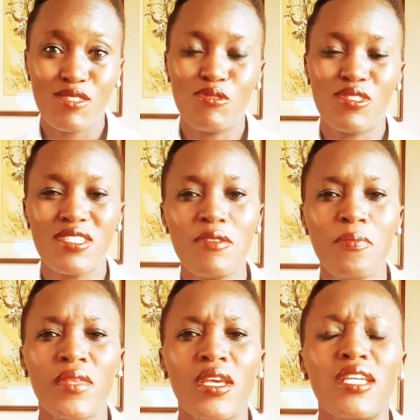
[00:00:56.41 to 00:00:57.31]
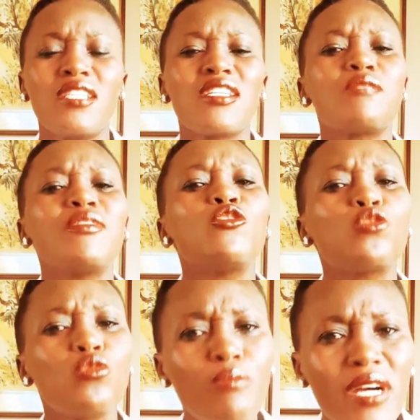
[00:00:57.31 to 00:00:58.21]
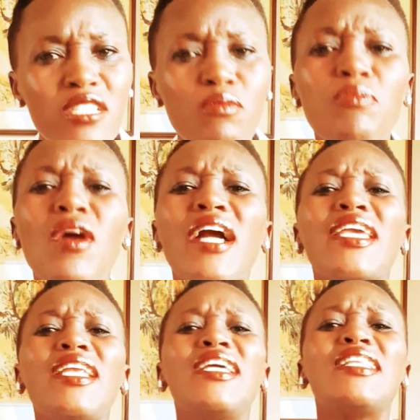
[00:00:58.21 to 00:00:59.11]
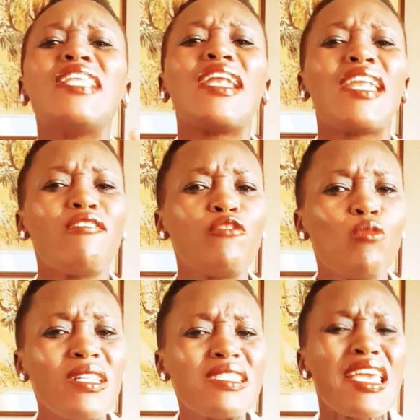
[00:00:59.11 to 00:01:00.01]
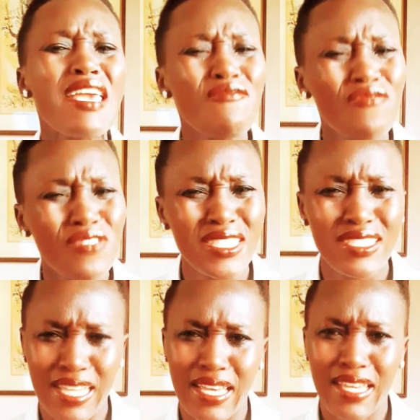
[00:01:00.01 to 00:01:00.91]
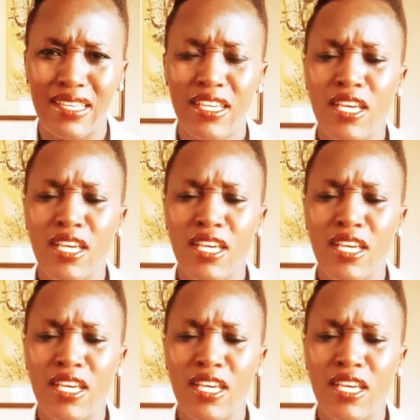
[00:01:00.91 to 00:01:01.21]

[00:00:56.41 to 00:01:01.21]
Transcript: You see, it has been too much. People are killing their loved ones every day.